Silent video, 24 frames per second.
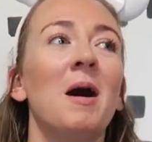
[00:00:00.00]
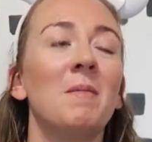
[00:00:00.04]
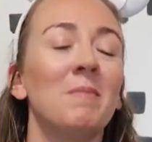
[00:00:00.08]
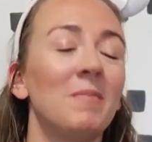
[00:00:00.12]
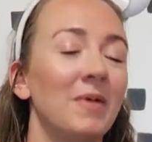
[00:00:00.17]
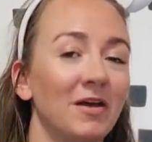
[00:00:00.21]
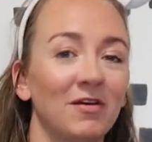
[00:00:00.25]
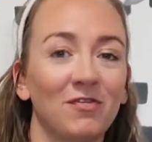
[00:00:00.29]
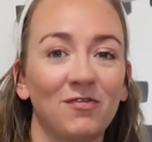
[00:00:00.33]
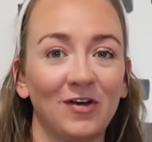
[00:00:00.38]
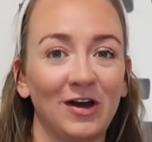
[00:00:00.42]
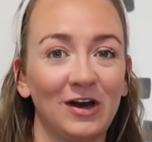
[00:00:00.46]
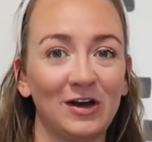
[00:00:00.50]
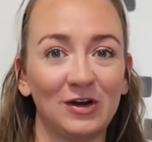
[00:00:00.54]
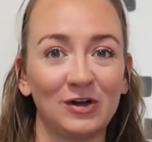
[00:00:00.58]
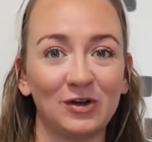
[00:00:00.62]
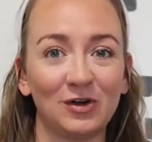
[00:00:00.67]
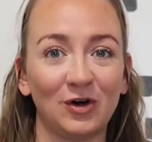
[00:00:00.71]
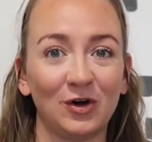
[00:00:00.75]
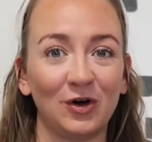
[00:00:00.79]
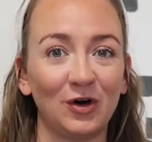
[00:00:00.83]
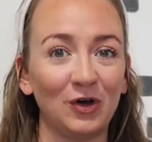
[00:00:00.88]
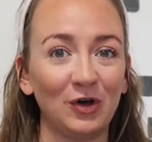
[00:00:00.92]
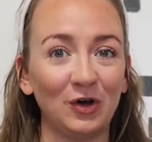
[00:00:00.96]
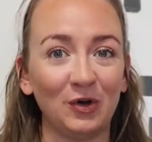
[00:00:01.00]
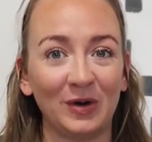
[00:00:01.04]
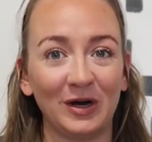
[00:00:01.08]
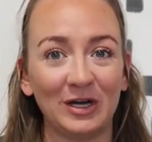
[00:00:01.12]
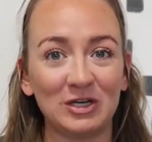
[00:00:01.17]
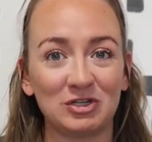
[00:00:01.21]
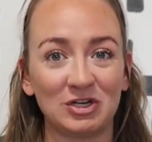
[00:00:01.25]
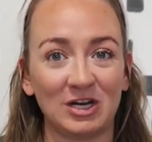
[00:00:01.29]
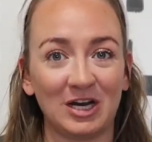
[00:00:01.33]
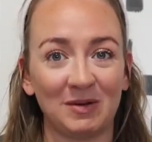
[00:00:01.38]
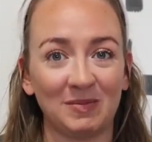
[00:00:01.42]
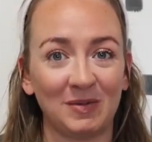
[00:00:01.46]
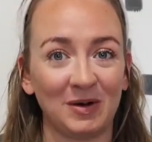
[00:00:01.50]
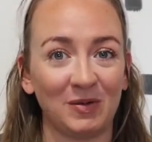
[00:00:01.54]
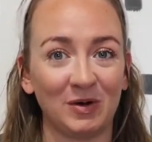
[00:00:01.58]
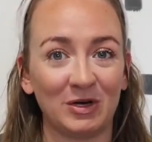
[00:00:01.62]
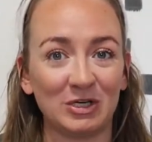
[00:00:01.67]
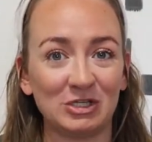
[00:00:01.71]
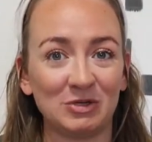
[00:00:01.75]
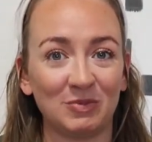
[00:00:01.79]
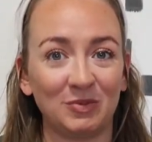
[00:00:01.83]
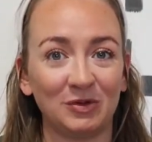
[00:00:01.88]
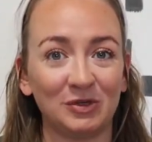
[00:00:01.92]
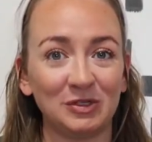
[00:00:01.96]
My friend Nicole, who I trade my
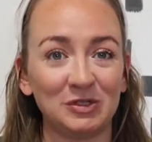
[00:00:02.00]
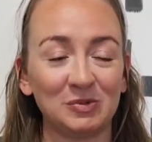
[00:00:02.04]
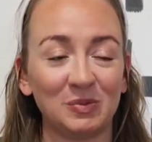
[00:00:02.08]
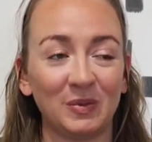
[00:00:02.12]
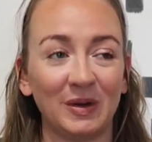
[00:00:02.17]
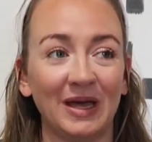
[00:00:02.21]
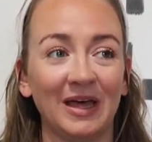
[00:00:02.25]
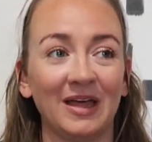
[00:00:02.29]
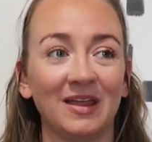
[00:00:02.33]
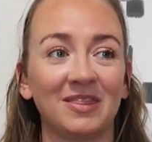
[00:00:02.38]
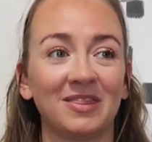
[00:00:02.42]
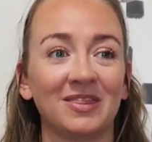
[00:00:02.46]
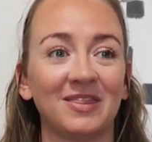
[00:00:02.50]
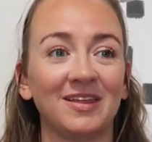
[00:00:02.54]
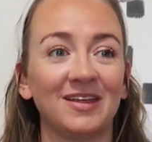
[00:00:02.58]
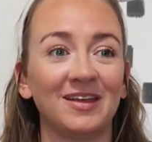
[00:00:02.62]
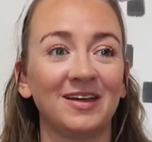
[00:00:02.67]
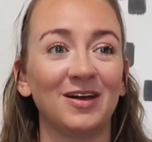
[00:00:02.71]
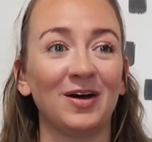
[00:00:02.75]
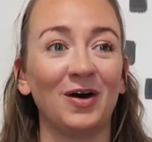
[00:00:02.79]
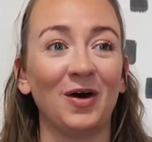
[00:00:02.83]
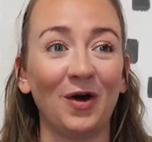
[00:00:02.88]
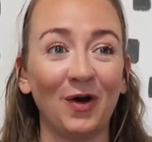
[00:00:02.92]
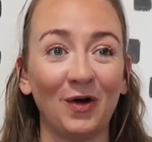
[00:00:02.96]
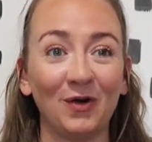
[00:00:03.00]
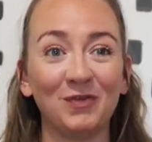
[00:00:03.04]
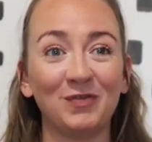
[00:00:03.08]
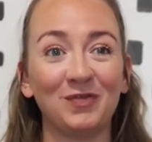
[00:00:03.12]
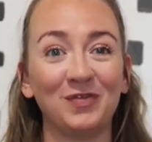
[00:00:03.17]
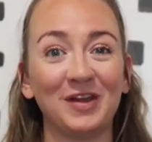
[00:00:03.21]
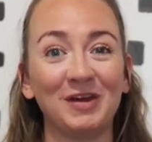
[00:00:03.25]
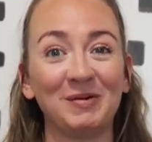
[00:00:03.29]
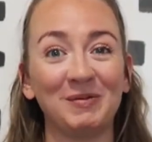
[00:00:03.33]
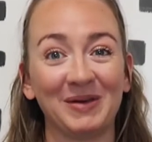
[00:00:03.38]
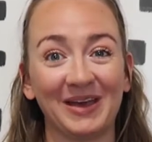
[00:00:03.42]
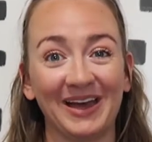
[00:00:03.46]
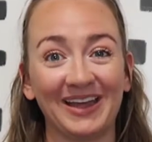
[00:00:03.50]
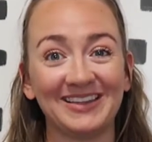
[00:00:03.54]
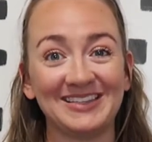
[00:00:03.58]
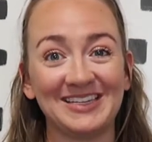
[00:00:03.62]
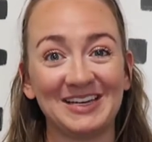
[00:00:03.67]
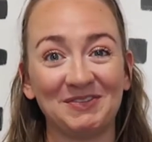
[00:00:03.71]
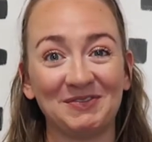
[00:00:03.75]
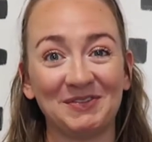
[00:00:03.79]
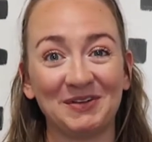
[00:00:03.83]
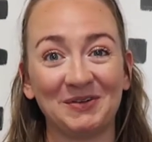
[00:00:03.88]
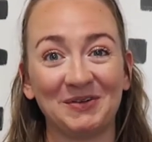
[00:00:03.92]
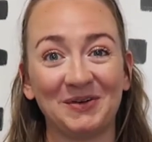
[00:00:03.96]
Wishables with, hopefully we get
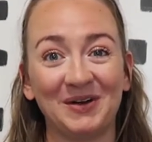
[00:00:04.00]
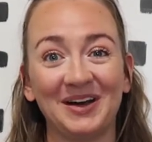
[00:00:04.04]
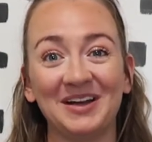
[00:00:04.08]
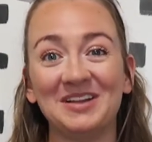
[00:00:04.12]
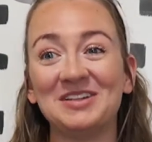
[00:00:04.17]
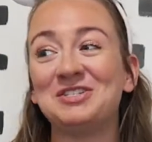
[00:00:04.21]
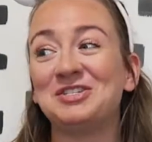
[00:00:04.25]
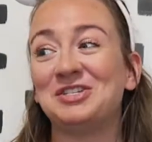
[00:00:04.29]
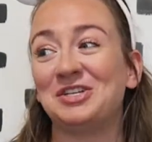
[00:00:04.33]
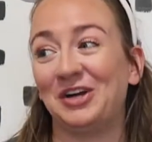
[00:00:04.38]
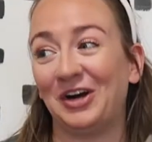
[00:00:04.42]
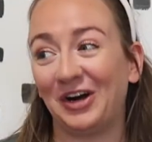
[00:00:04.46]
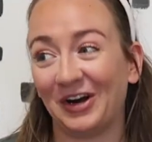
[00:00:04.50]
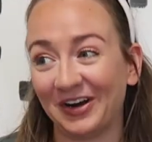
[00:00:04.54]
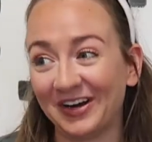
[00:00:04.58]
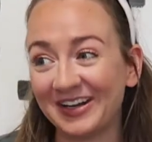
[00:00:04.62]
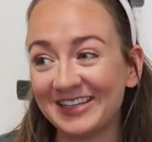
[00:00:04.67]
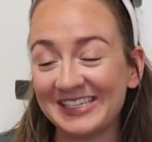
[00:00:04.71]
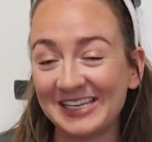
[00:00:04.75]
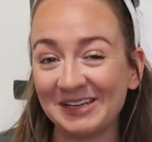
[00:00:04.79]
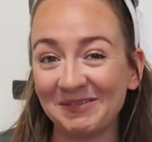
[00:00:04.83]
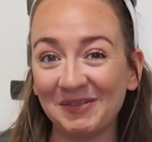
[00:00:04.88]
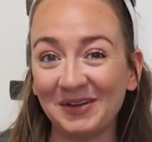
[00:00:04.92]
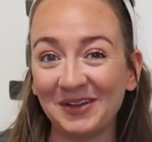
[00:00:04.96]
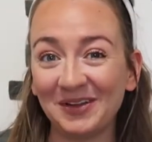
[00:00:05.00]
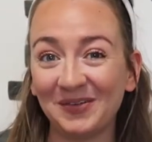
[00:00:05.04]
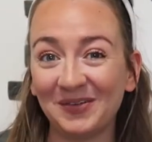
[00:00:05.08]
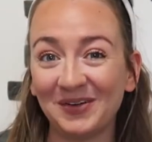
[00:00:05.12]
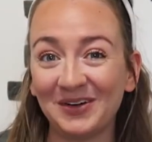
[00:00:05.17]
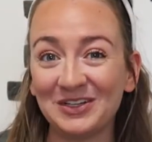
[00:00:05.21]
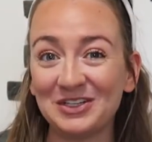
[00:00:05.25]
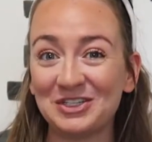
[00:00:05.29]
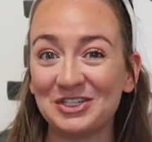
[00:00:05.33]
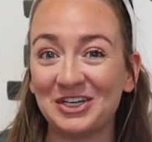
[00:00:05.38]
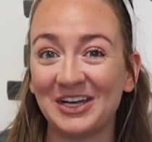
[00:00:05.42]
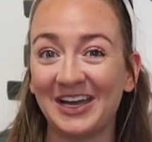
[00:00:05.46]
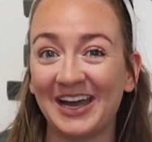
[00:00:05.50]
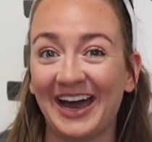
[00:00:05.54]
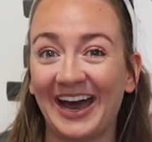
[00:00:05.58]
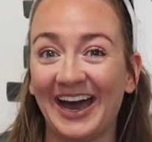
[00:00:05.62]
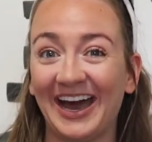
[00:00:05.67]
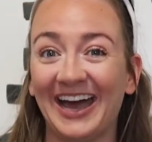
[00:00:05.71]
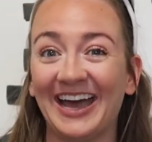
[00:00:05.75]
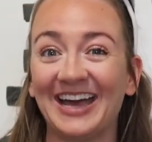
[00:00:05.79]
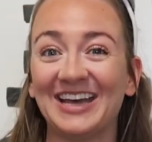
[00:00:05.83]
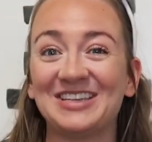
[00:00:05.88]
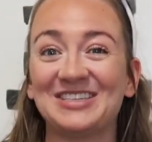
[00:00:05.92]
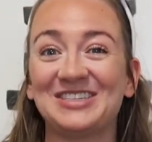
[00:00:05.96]
different ones. She already sent me the one she
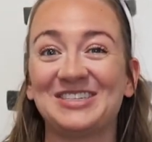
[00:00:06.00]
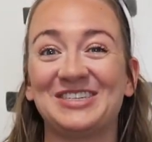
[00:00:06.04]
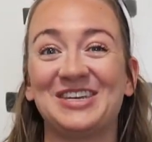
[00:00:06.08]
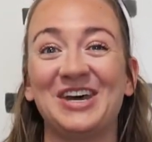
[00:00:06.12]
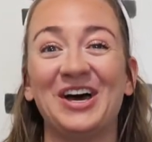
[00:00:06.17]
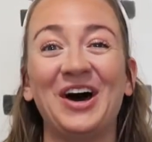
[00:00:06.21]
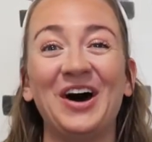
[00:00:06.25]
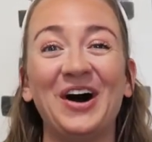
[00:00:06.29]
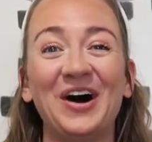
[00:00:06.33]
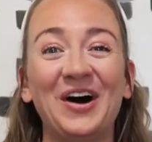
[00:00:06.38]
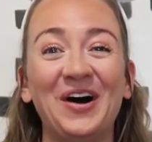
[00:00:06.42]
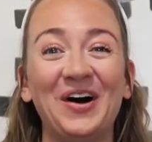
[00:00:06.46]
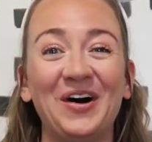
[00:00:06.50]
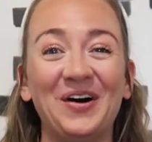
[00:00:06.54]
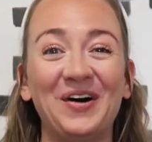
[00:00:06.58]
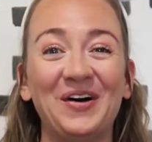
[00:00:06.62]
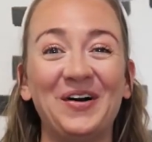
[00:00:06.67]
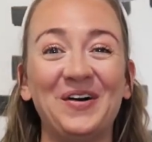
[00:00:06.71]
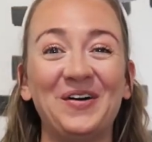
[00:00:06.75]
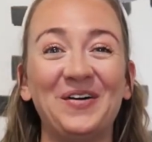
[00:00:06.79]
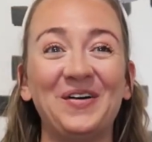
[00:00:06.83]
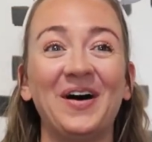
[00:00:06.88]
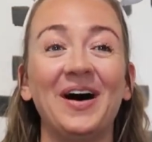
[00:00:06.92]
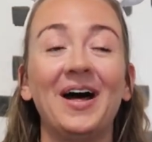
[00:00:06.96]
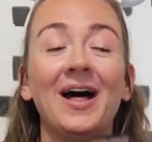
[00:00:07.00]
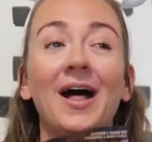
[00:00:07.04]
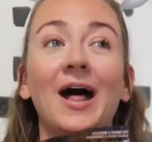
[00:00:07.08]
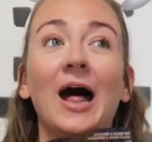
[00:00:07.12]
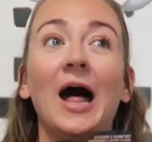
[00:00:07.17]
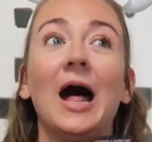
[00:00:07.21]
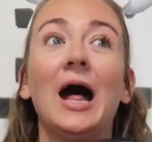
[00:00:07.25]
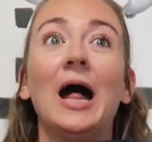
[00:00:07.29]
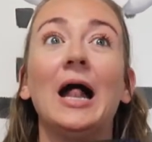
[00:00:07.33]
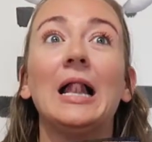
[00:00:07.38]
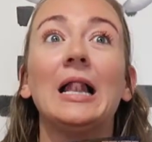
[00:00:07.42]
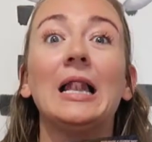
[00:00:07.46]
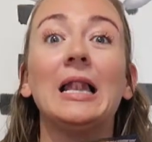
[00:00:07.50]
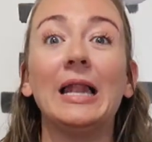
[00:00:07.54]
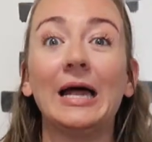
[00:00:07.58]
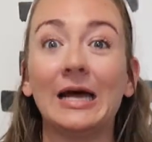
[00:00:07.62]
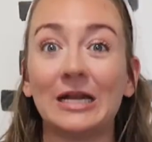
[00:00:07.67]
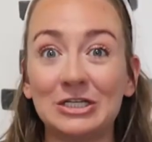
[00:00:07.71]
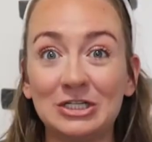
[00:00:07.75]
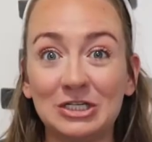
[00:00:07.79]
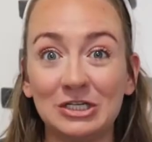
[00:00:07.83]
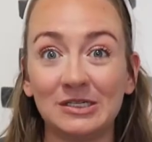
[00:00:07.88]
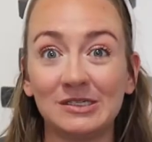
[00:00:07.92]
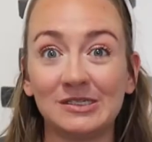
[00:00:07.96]
has, so
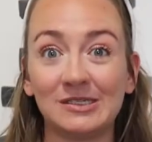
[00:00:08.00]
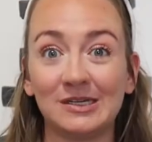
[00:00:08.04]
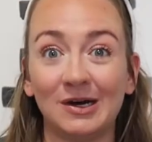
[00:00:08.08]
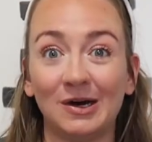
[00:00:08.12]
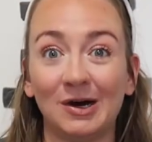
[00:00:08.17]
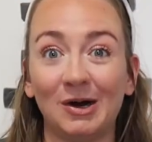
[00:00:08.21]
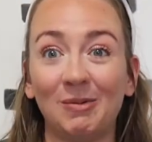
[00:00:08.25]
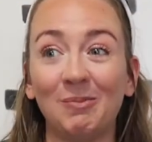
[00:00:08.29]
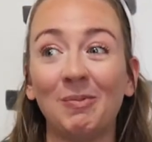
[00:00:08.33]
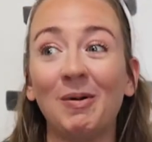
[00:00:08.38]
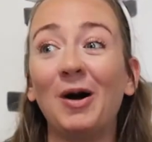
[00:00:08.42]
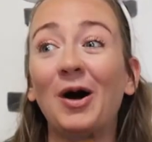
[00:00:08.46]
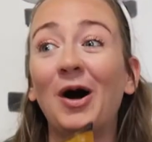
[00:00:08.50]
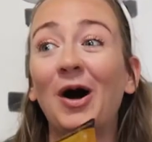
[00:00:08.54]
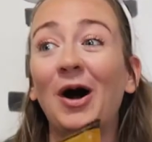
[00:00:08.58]
let's just hope